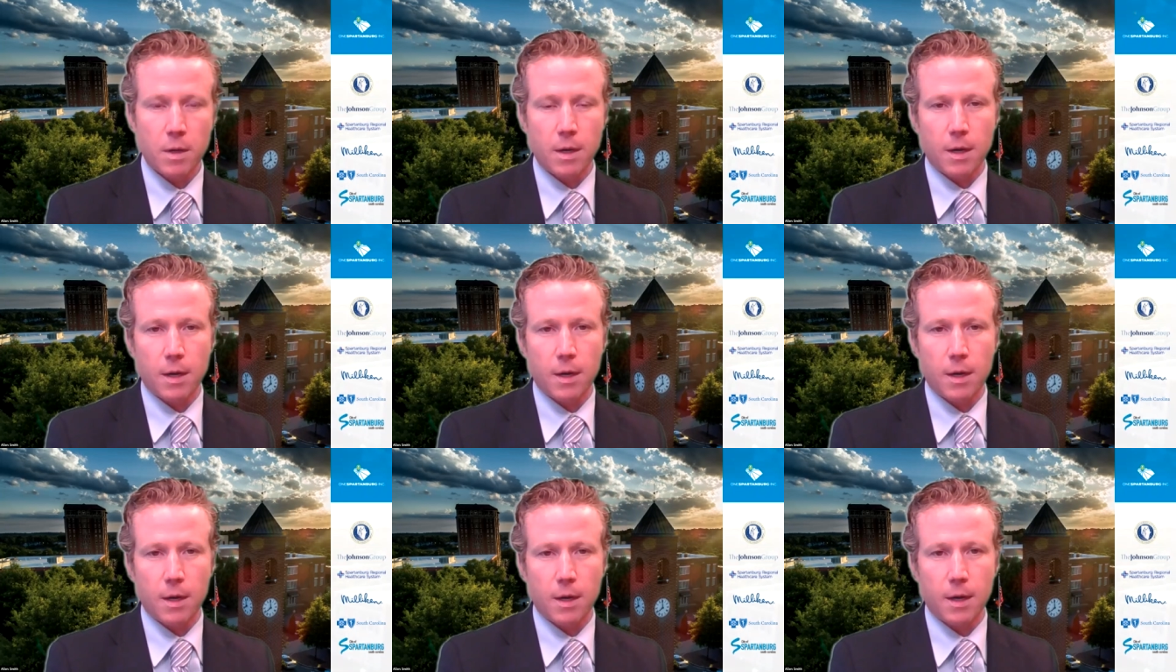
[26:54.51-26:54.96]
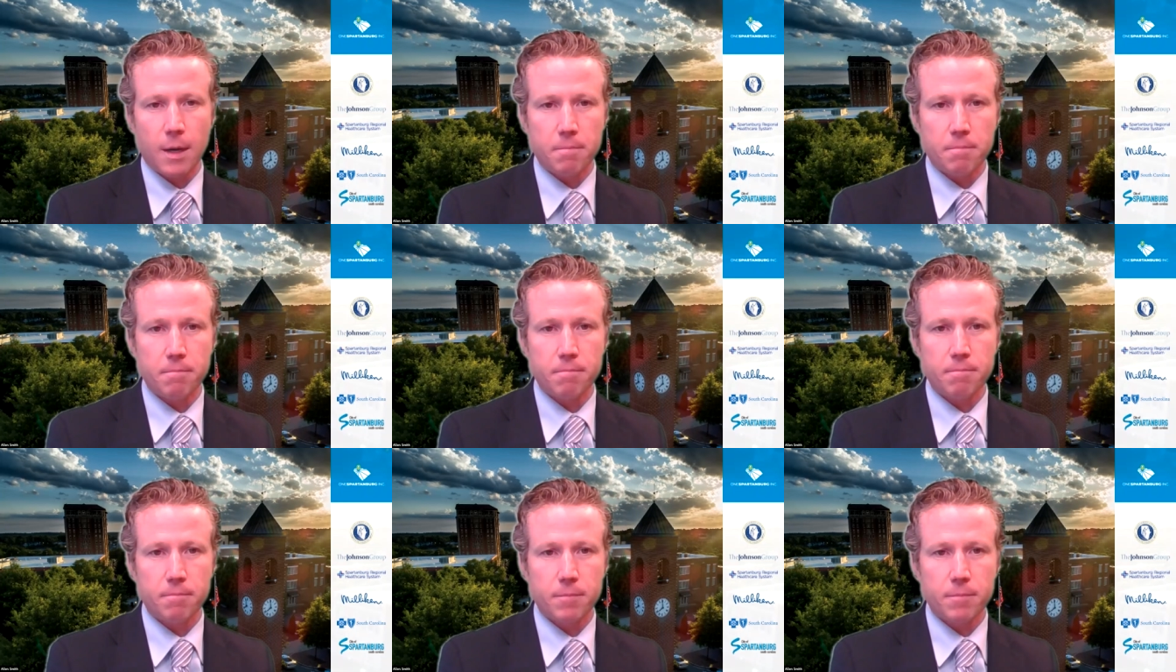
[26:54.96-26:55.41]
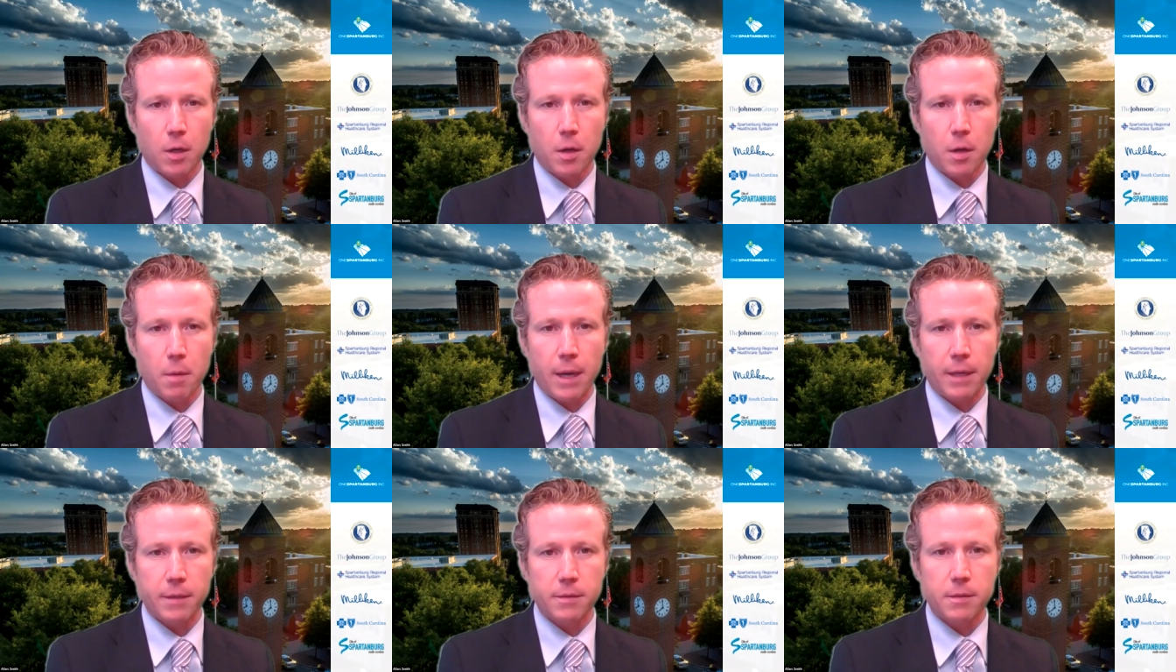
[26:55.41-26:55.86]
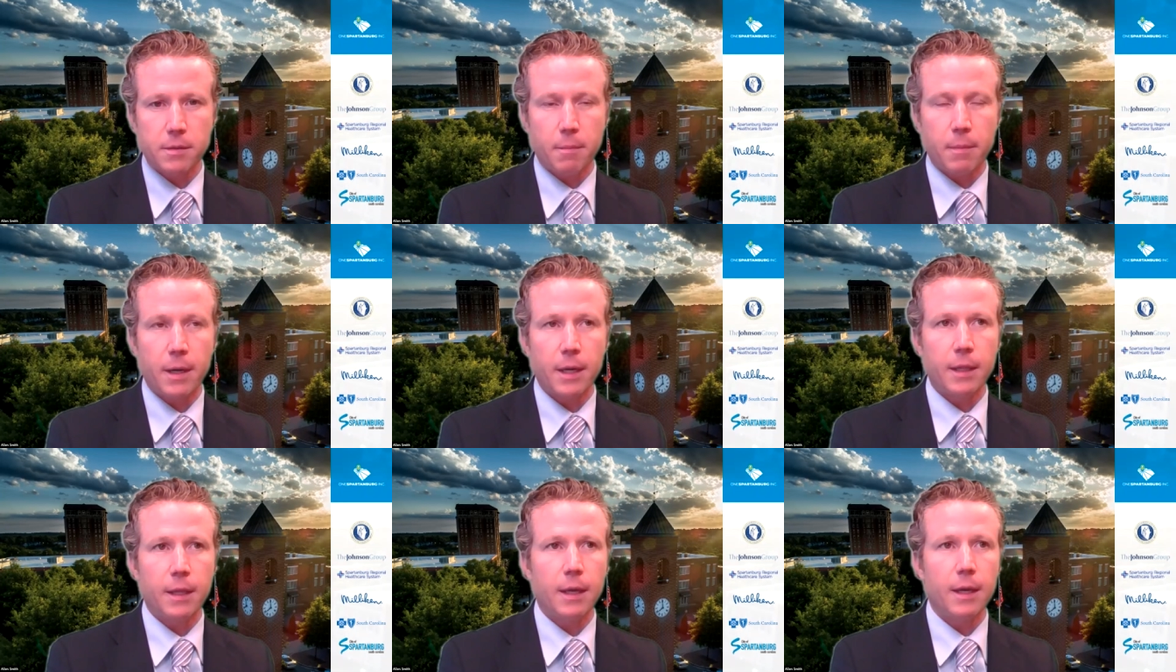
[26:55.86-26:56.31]
Um, talk about
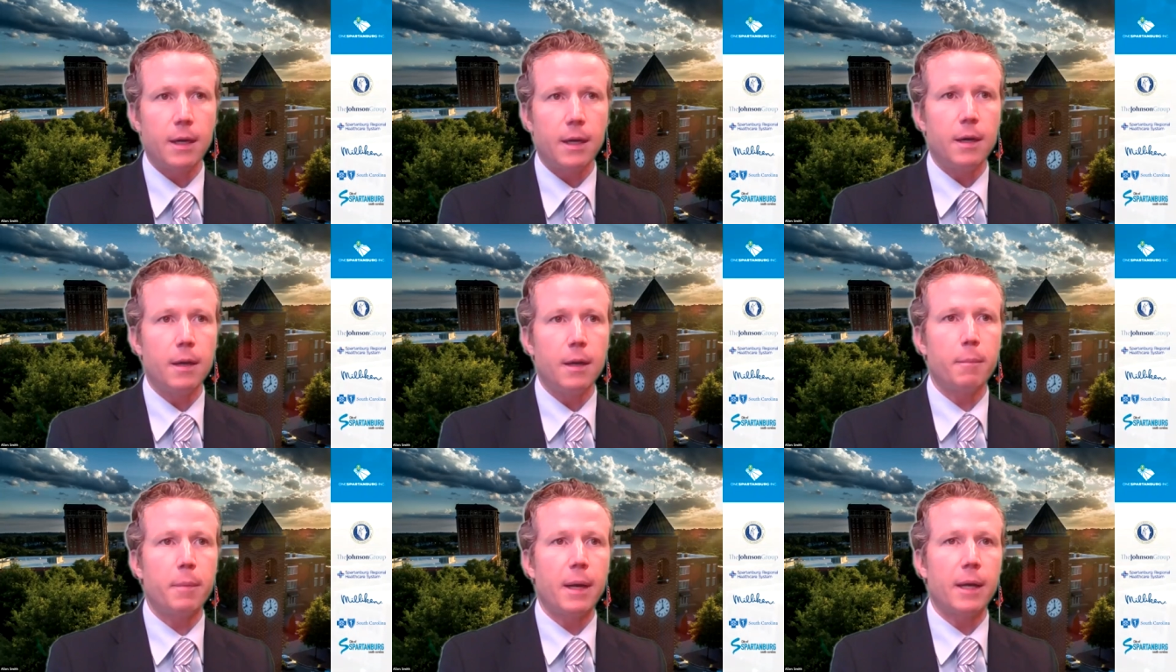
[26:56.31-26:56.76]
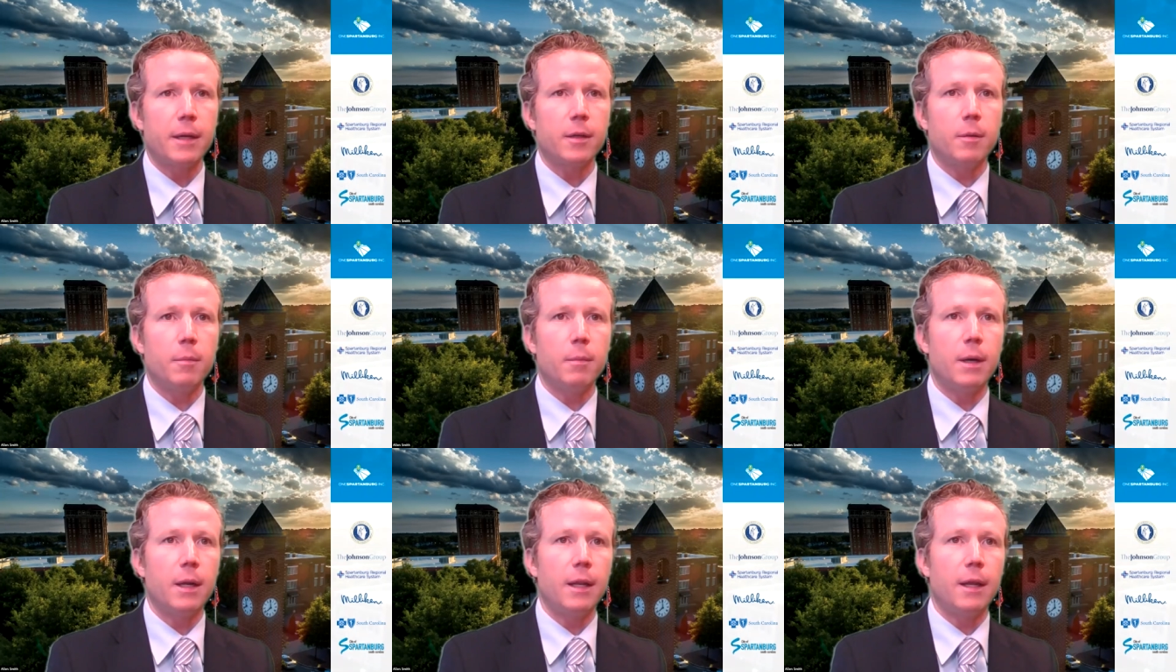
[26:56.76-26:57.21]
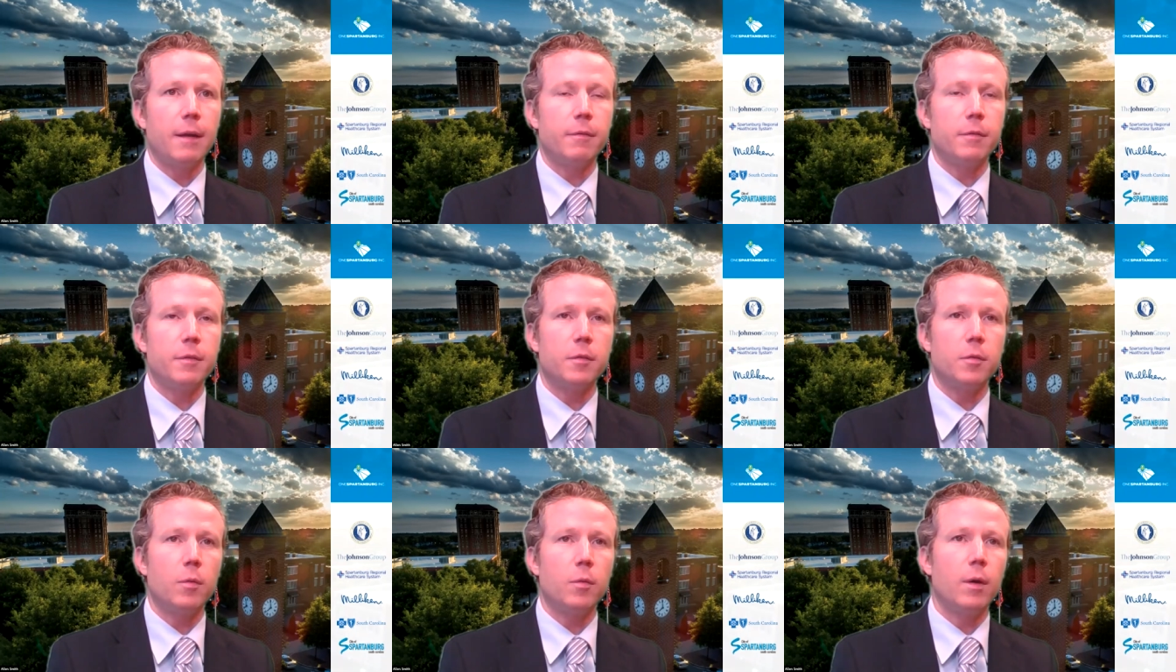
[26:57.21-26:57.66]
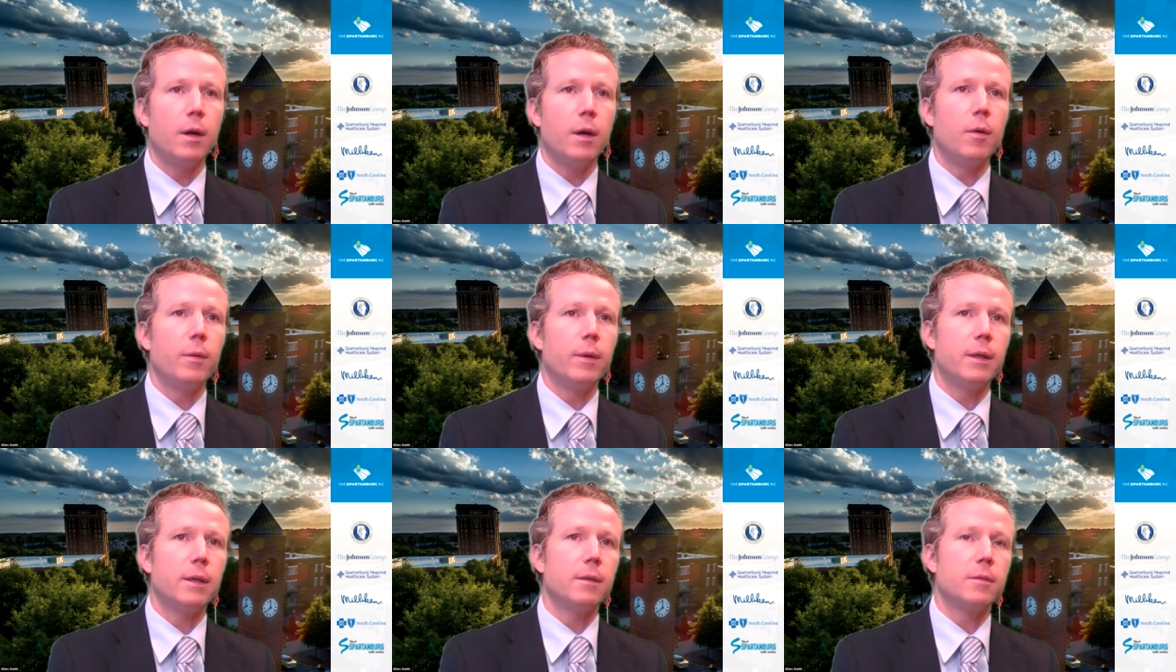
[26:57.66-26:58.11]
somebody that had an impact on my life as
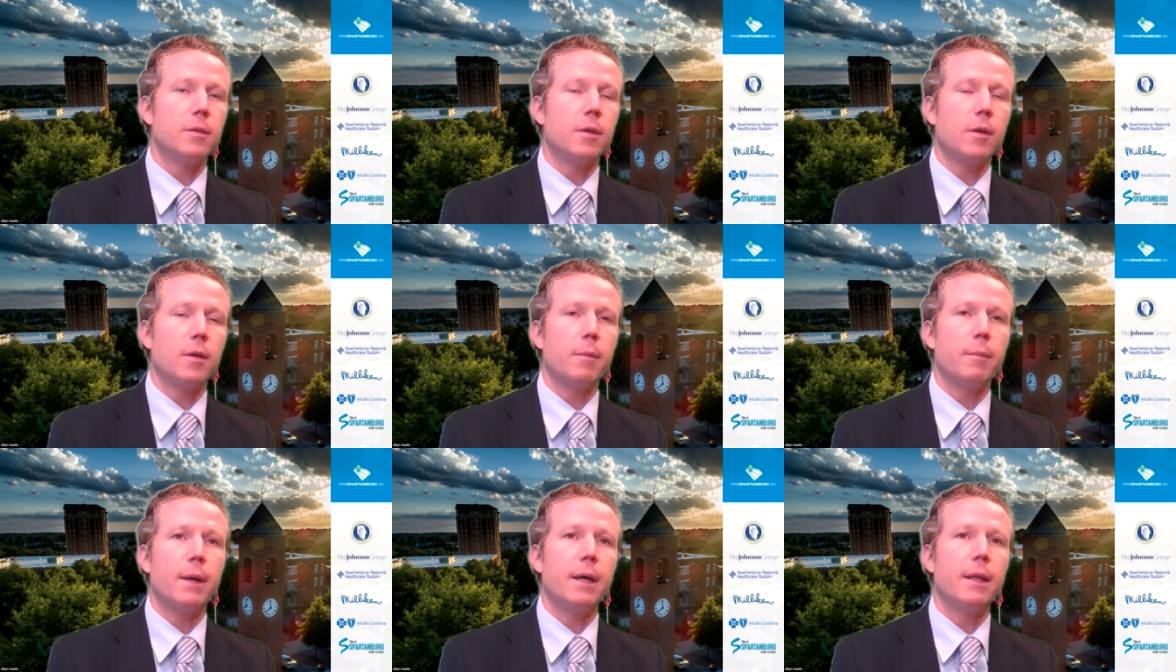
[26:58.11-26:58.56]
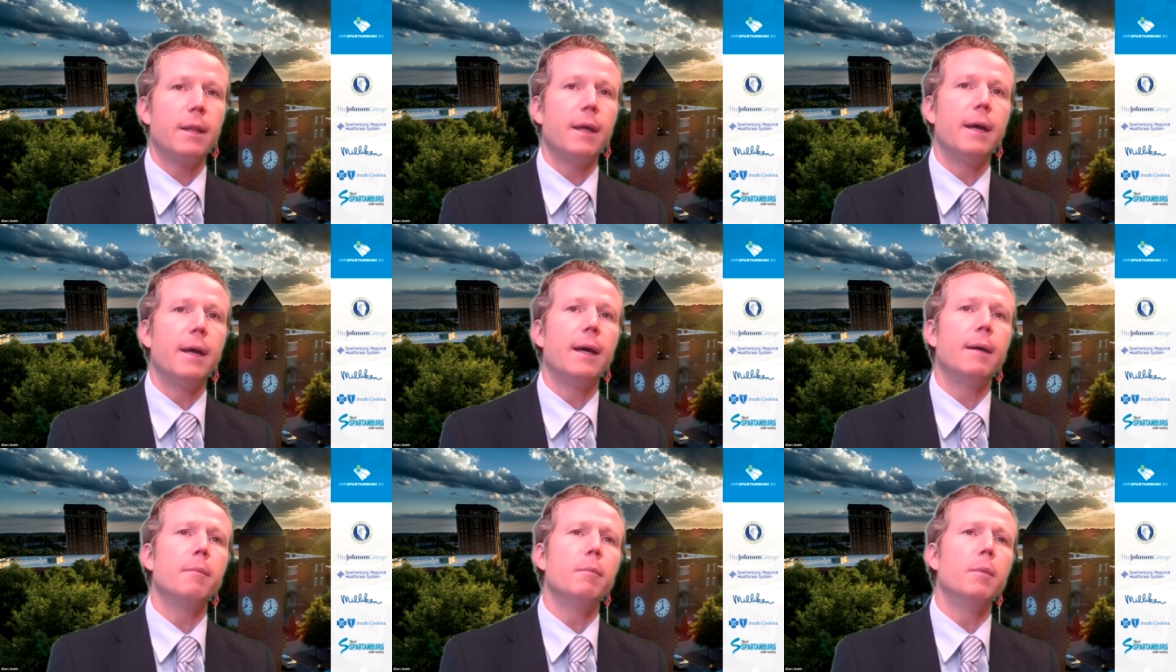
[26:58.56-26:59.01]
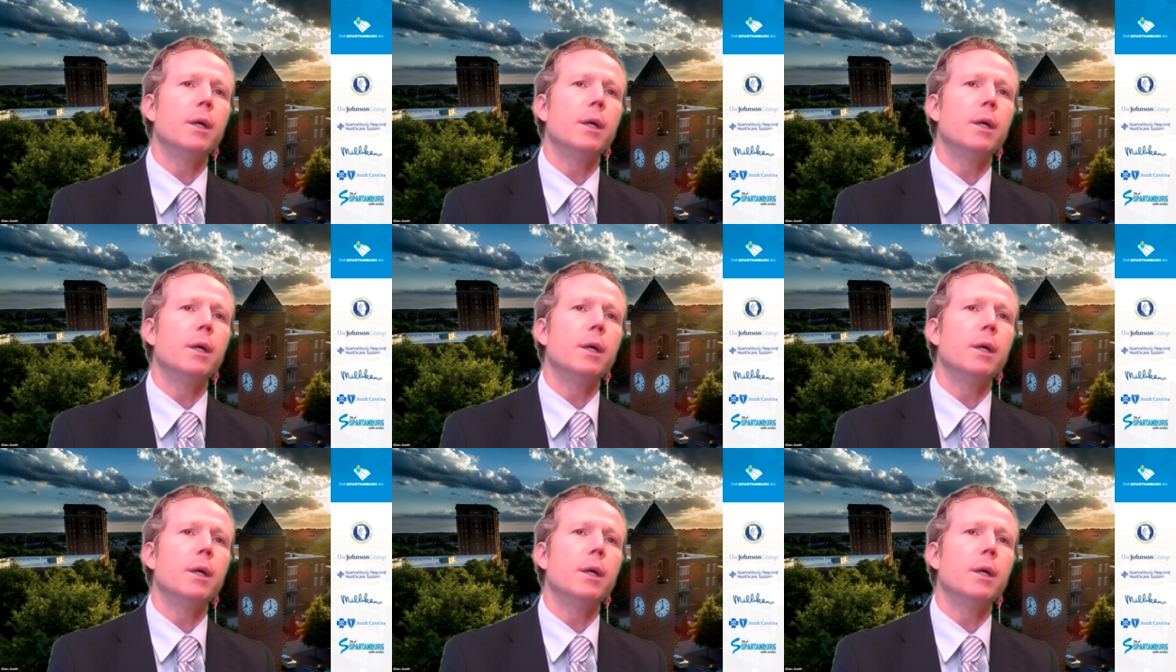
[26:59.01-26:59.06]
well. We can talk about that.